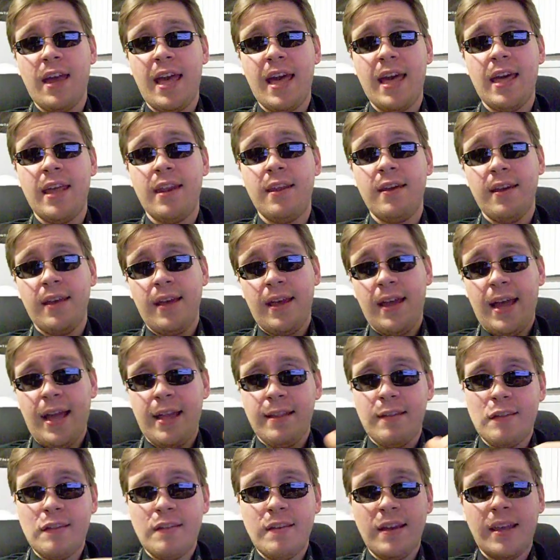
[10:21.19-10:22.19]
head
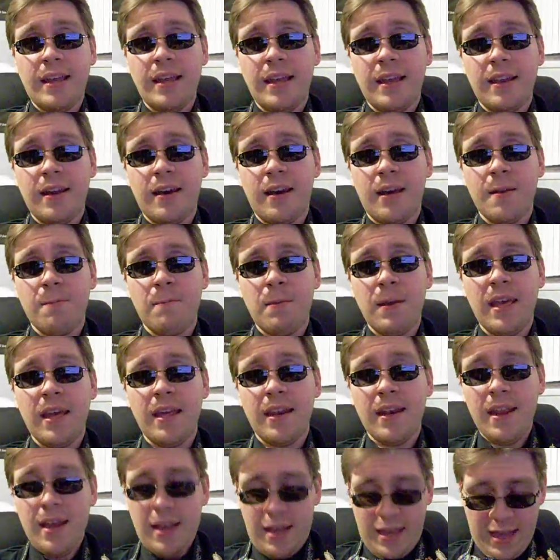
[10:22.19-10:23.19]
and sticking it on a
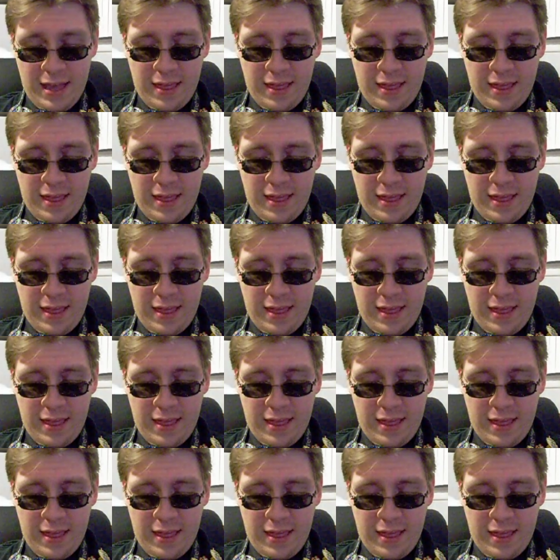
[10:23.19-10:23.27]
pin.